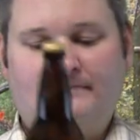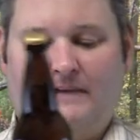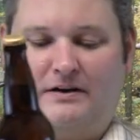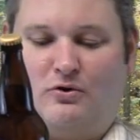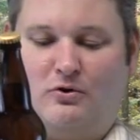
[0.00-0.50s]

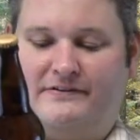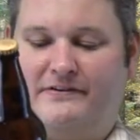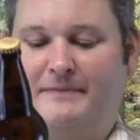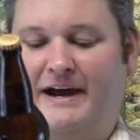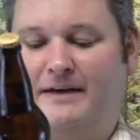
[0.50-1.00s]
And of course
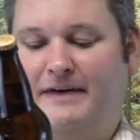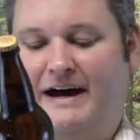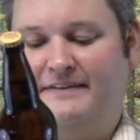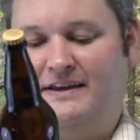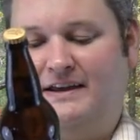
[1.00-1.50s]
it's made
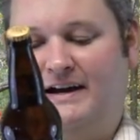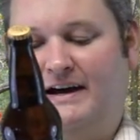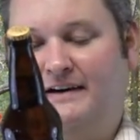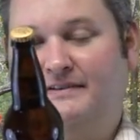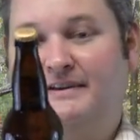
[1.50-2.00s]
by the,
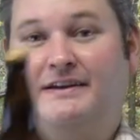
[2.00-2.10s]
uh,